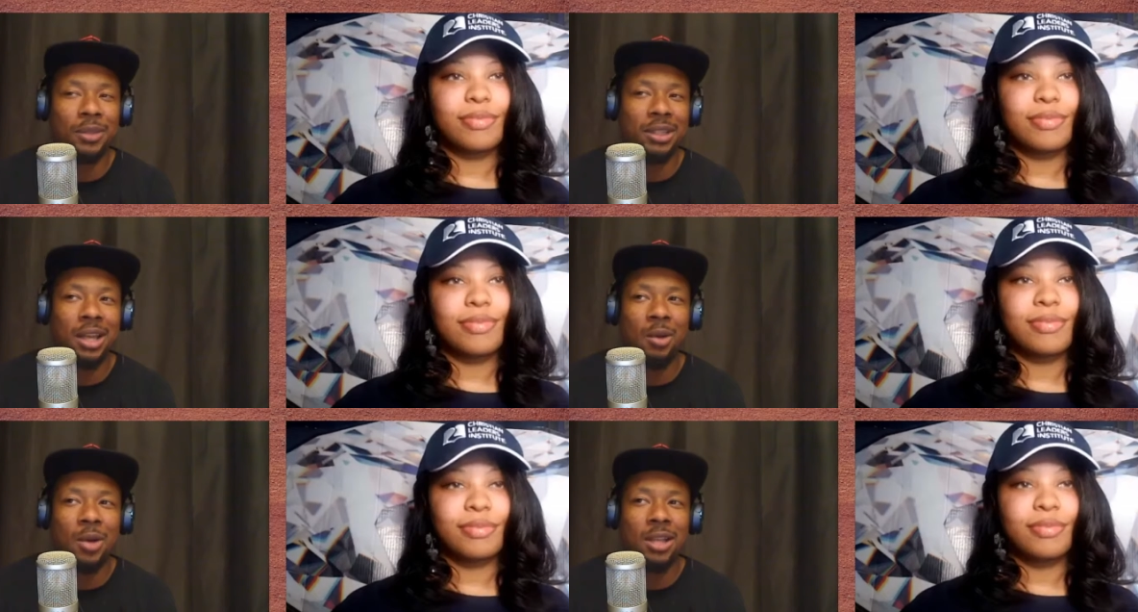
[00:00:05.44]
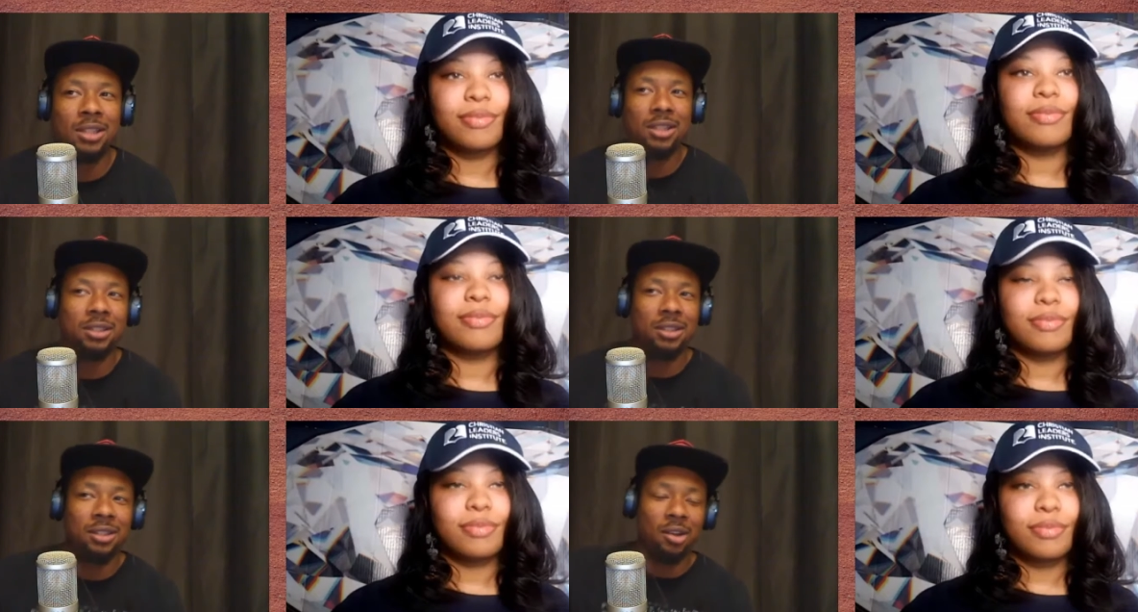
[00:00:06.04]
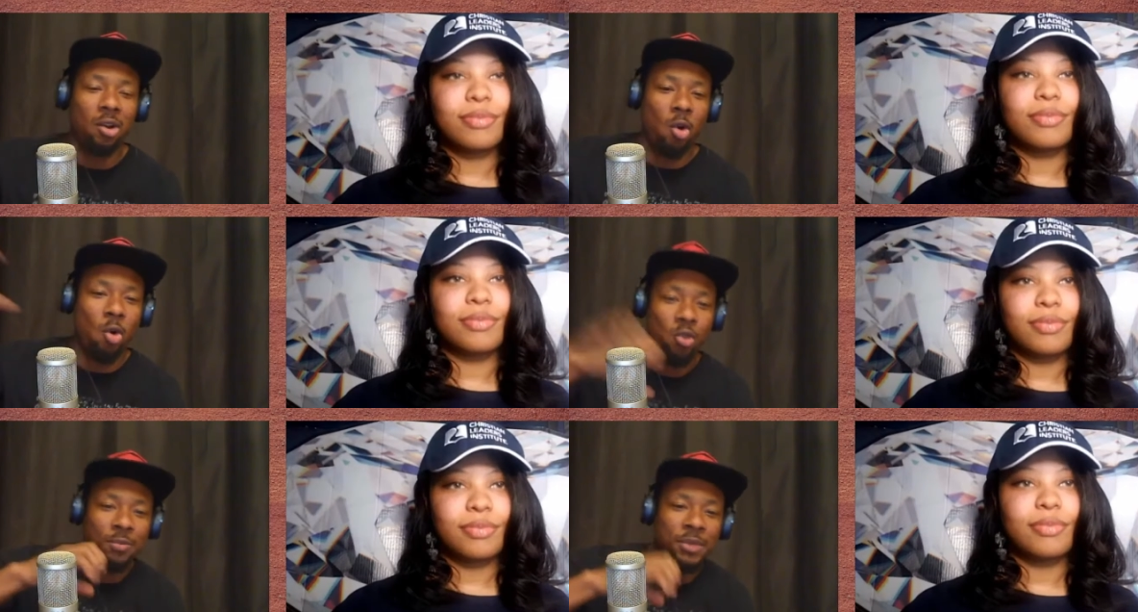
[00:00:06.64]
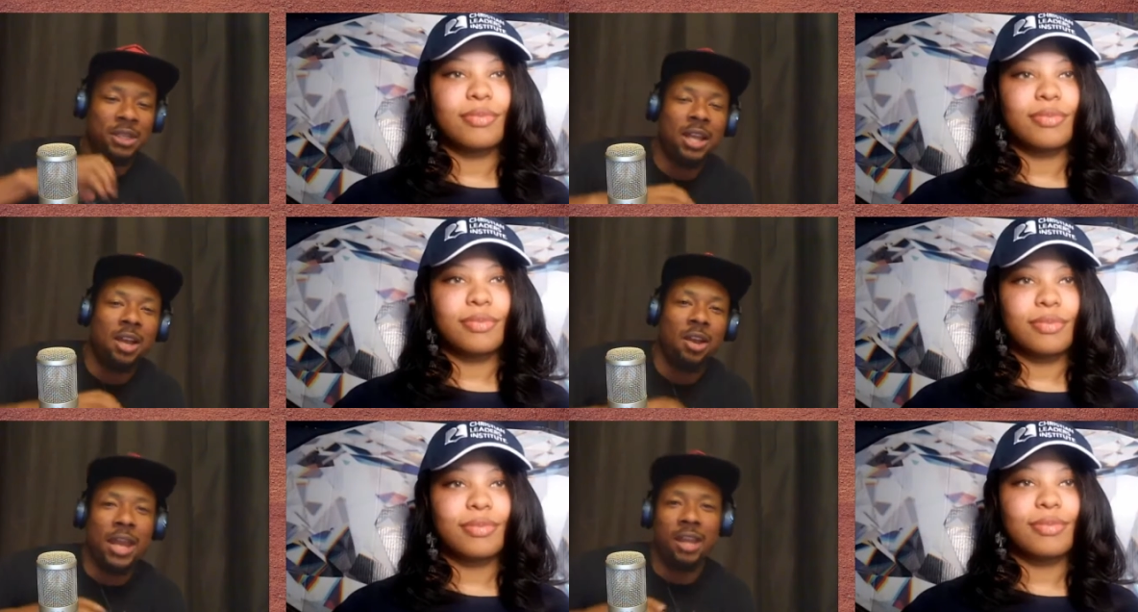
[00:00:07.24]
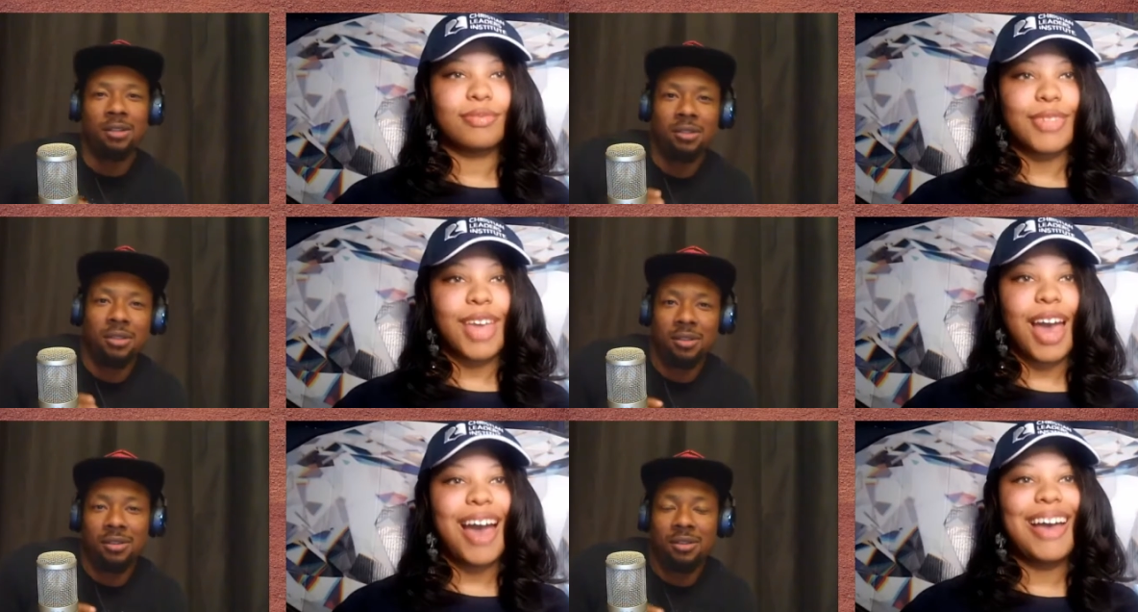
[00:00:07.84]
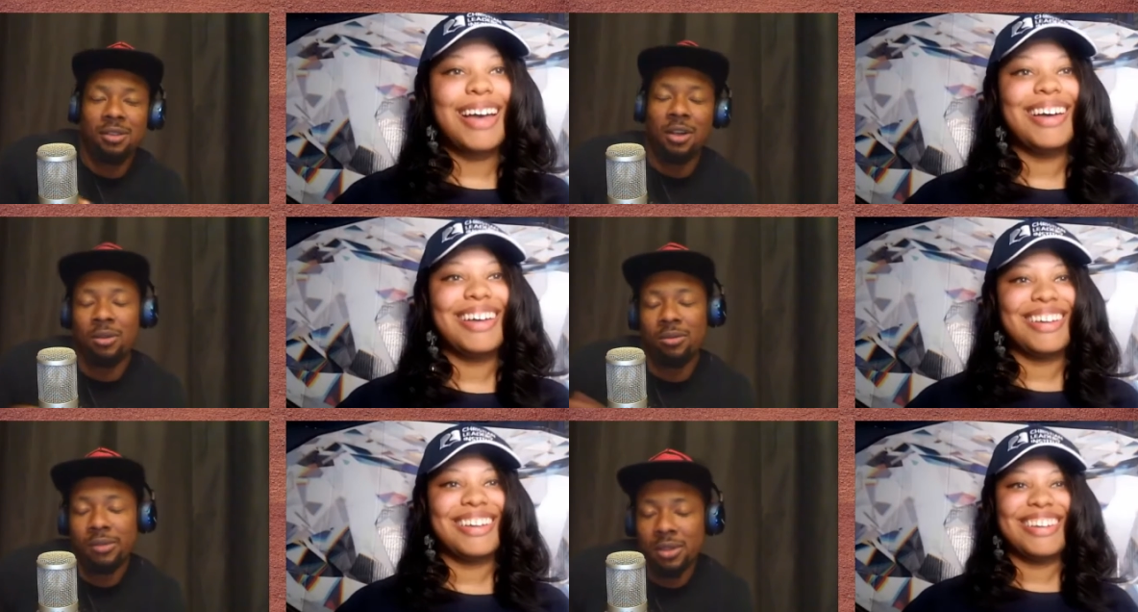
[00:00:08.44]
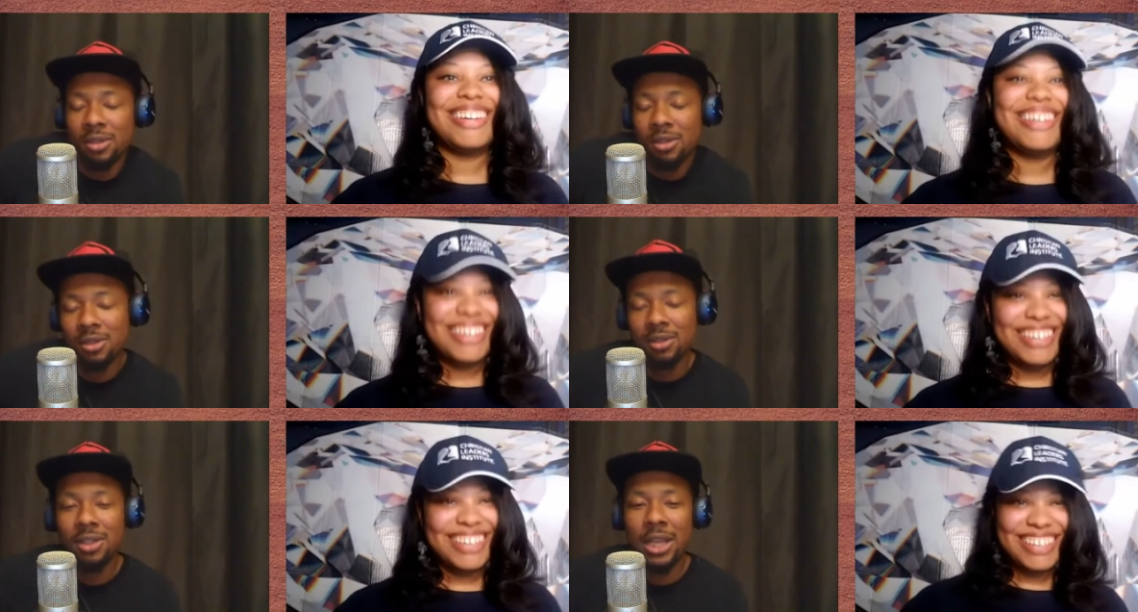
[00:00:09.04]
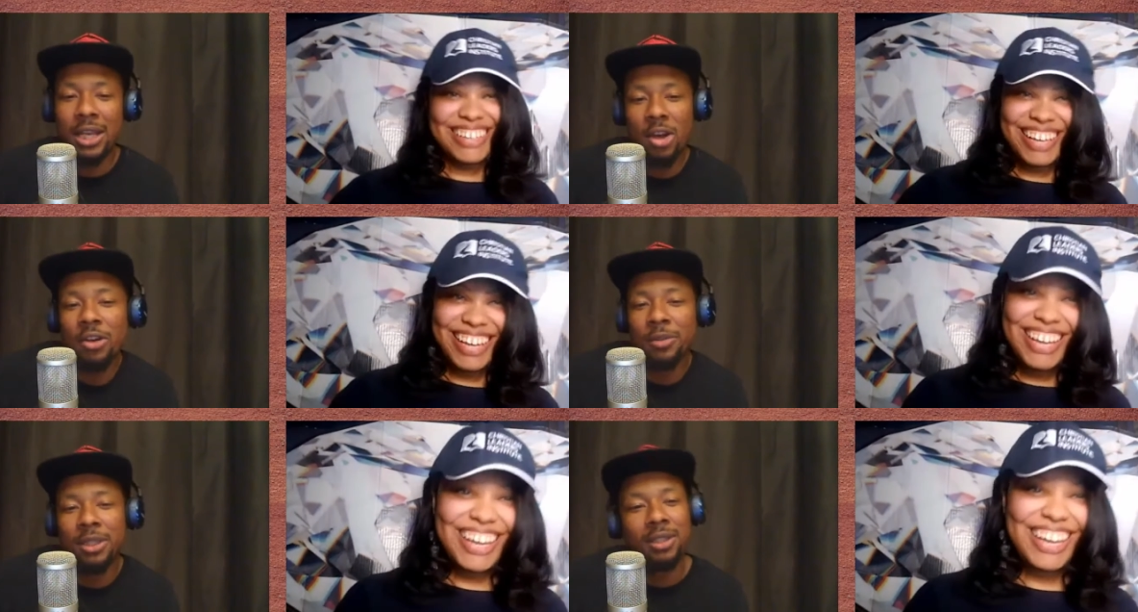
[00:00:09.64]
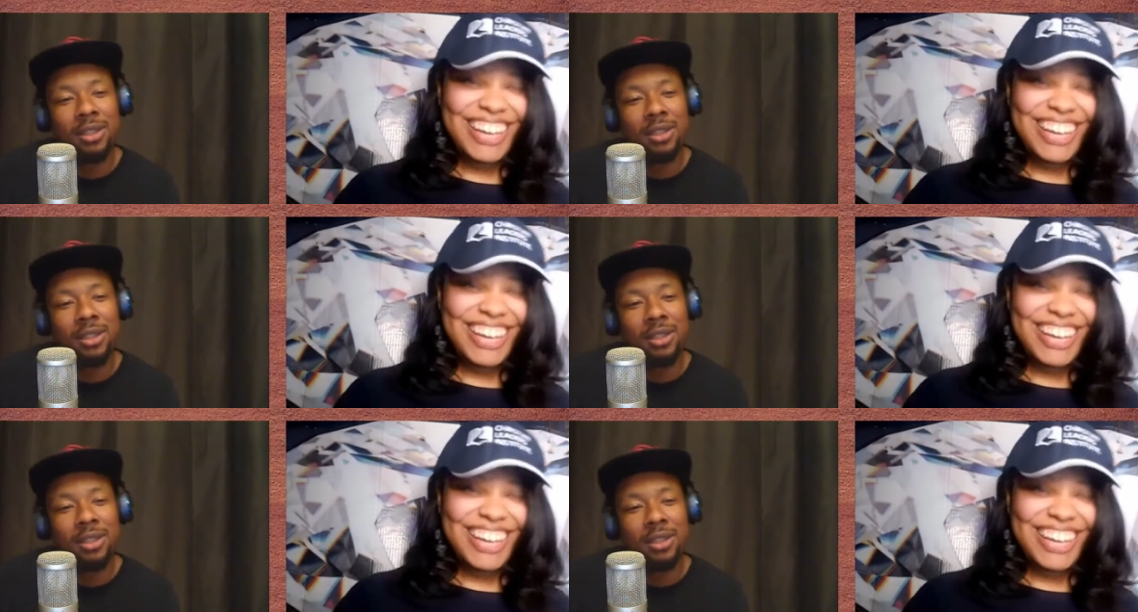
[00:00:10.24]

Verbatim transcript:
Speaker 1: me down. Why is he holding me down? Like you know, like hurt me.